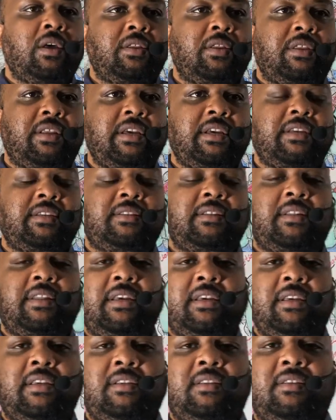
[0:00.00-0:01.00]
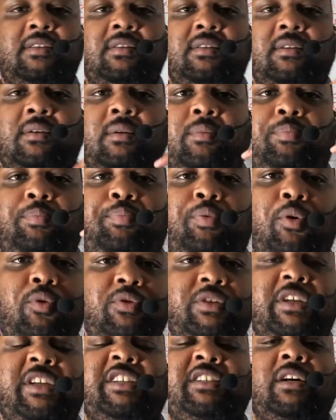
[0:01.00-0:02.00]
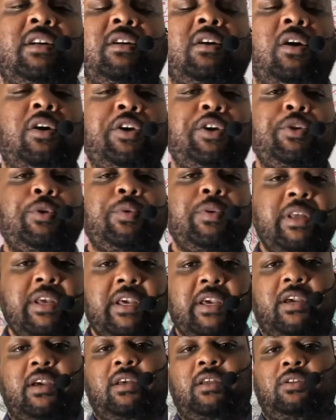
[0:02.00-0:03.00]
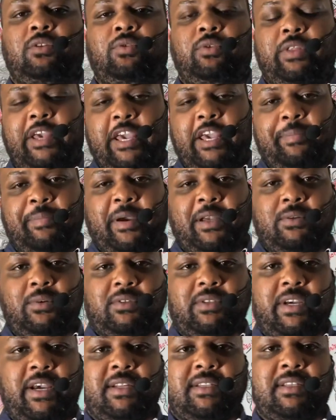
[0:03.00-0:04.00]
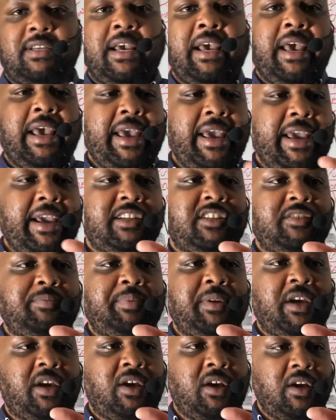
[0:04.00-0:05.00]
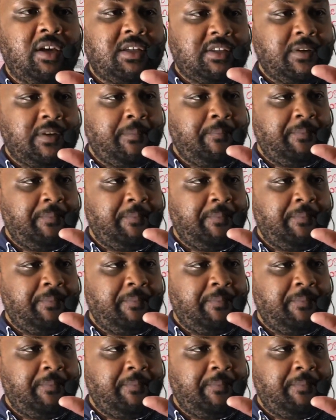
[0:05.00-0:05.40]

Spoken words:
these proteins that are unique to the hepatocytes. It's because